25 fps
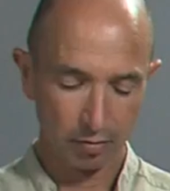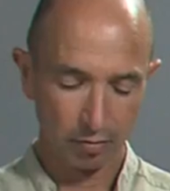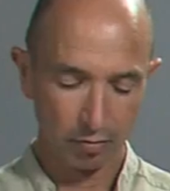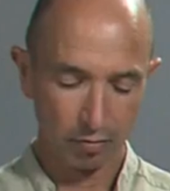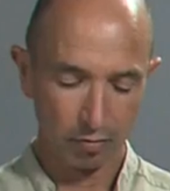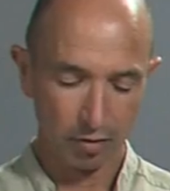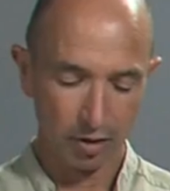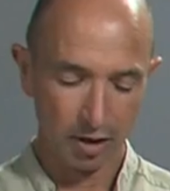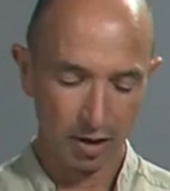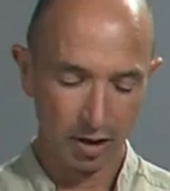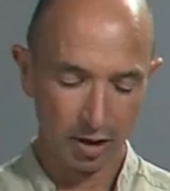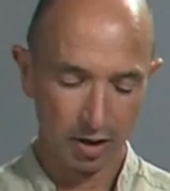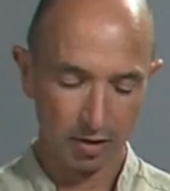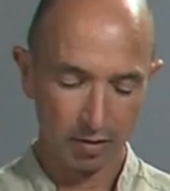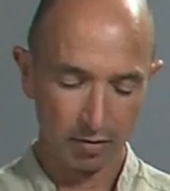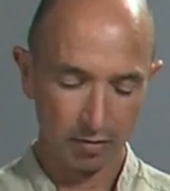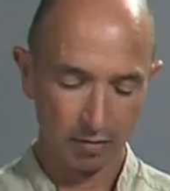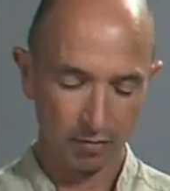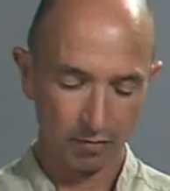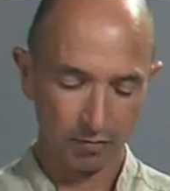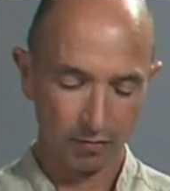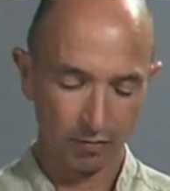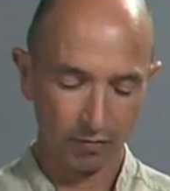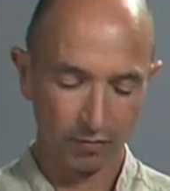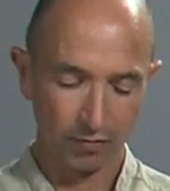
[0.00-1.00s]
we
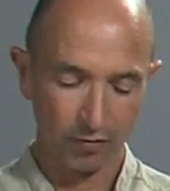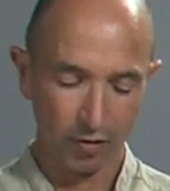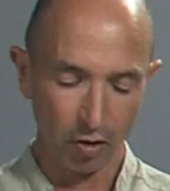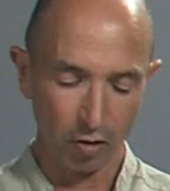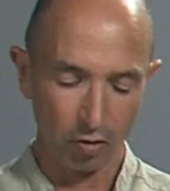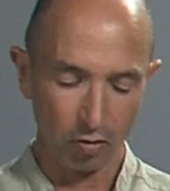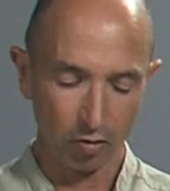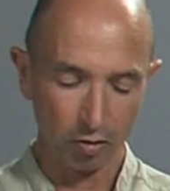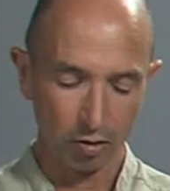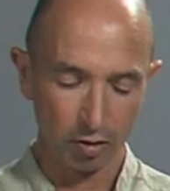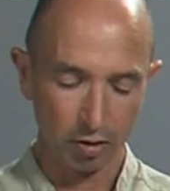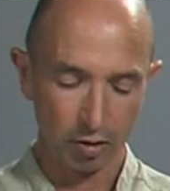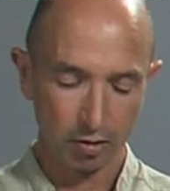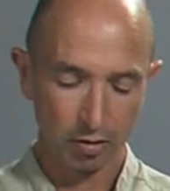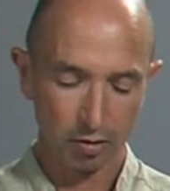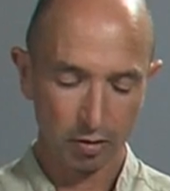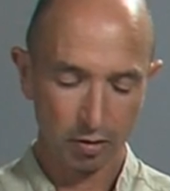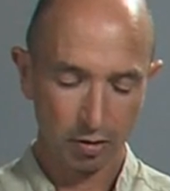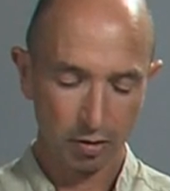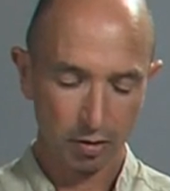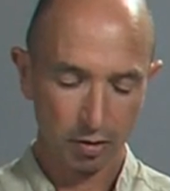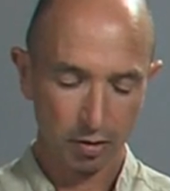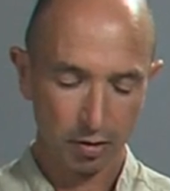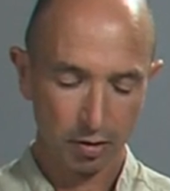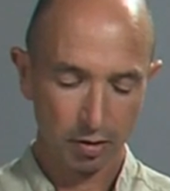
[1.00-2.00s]
fold
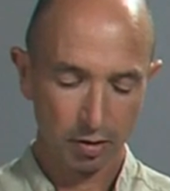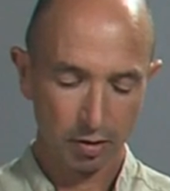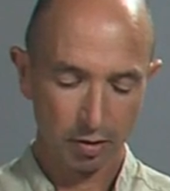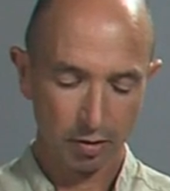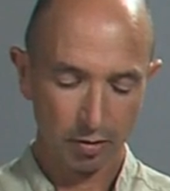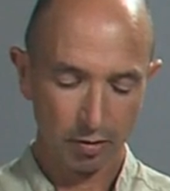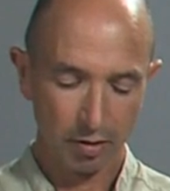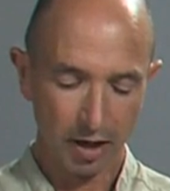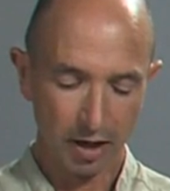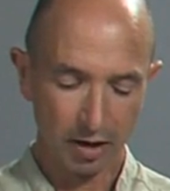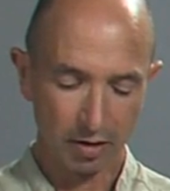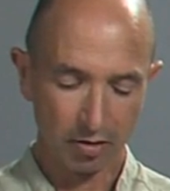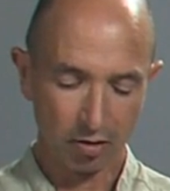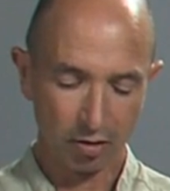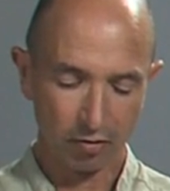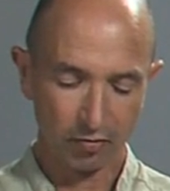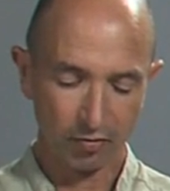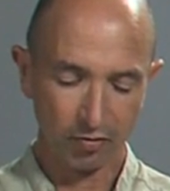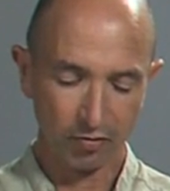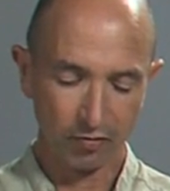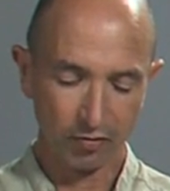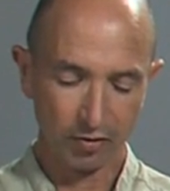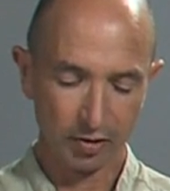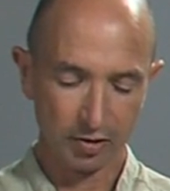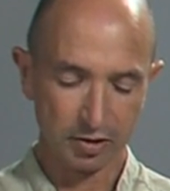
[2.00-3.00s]
that
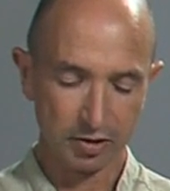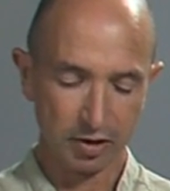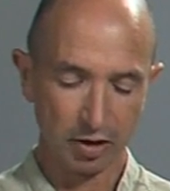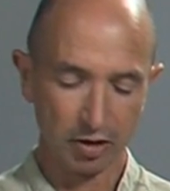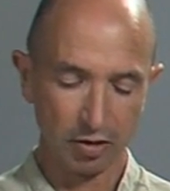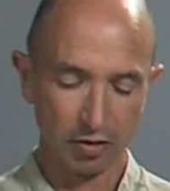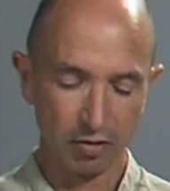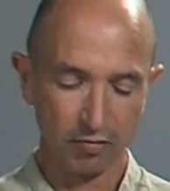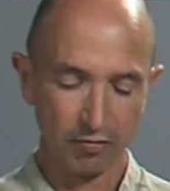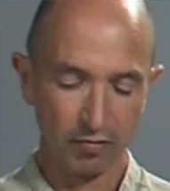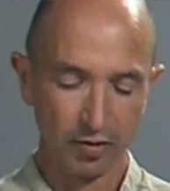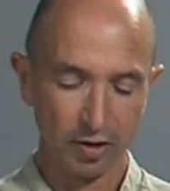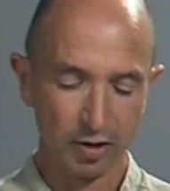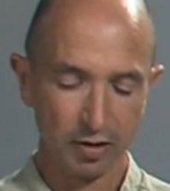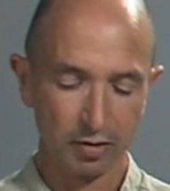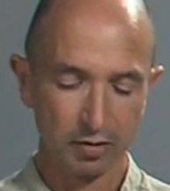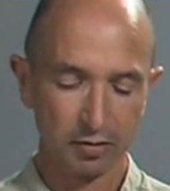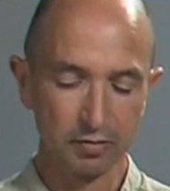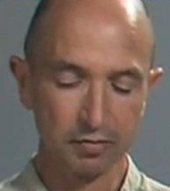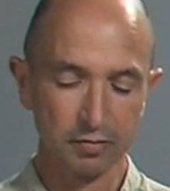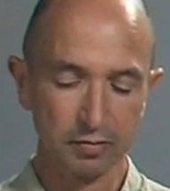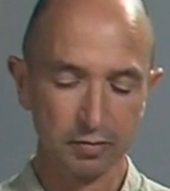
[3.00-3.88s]
coffee filter over